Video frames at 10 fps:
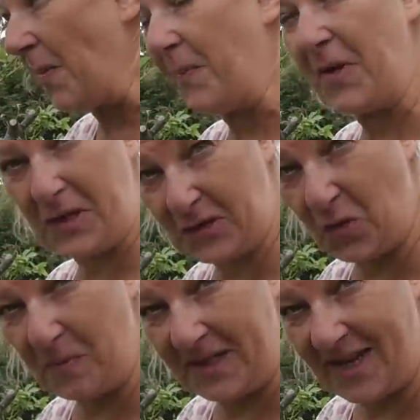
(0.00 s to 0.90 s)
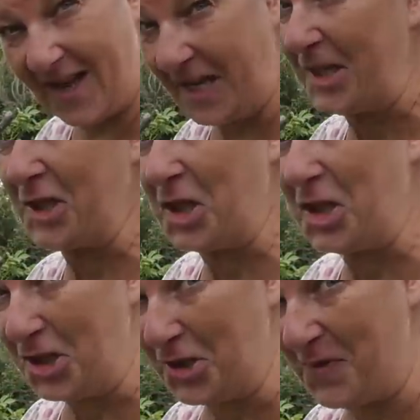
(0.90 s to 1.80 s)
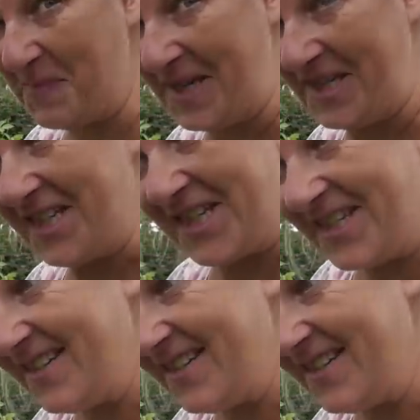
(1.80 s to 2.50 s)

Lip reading: But a stormy day is a good reminder.